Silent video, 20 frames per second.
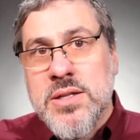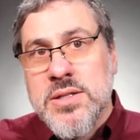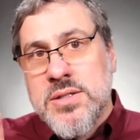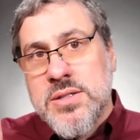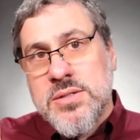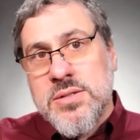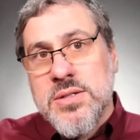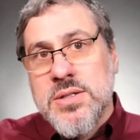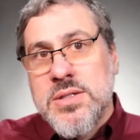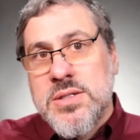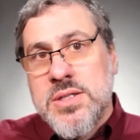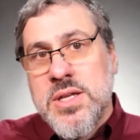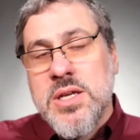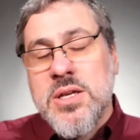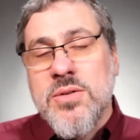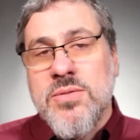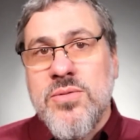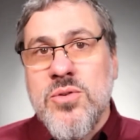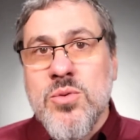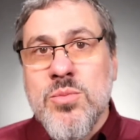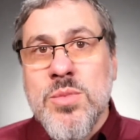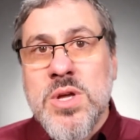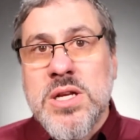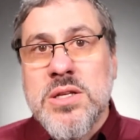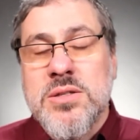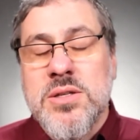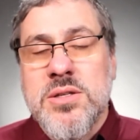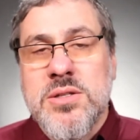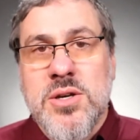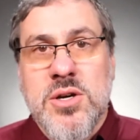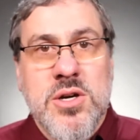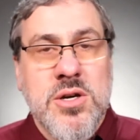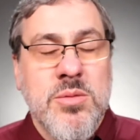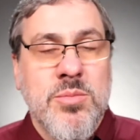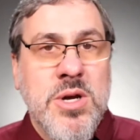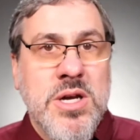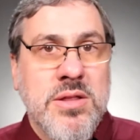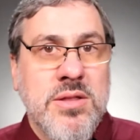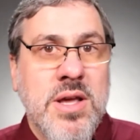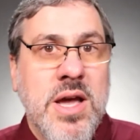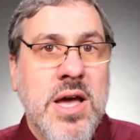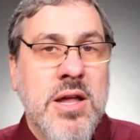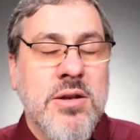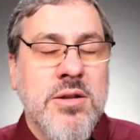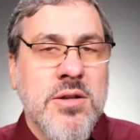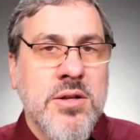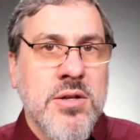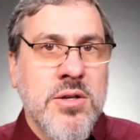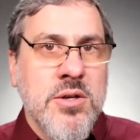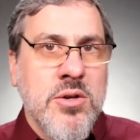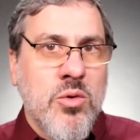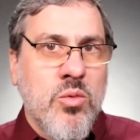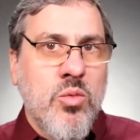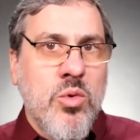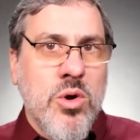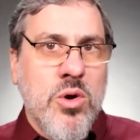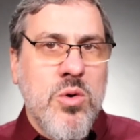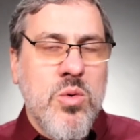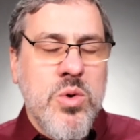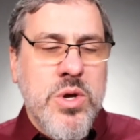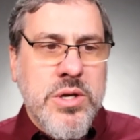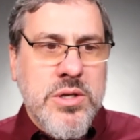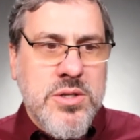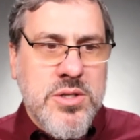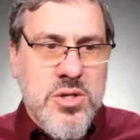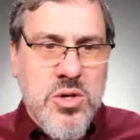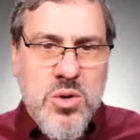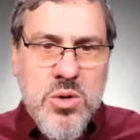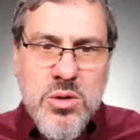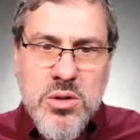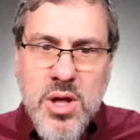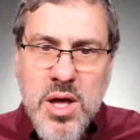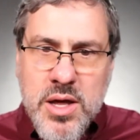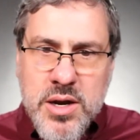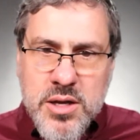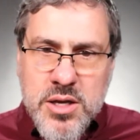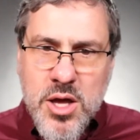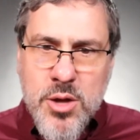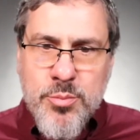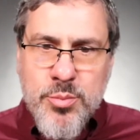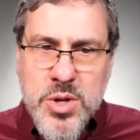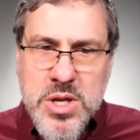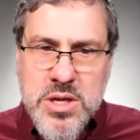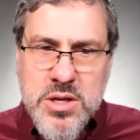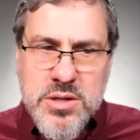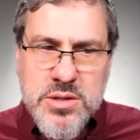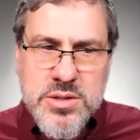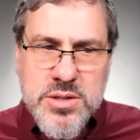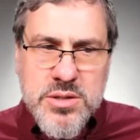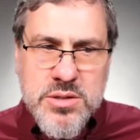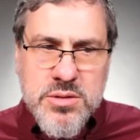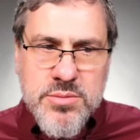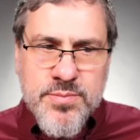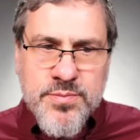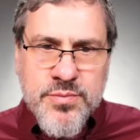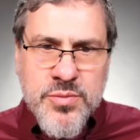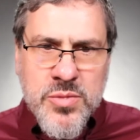Let's let's take a few minutes to talk about that real quick. So a lot of companies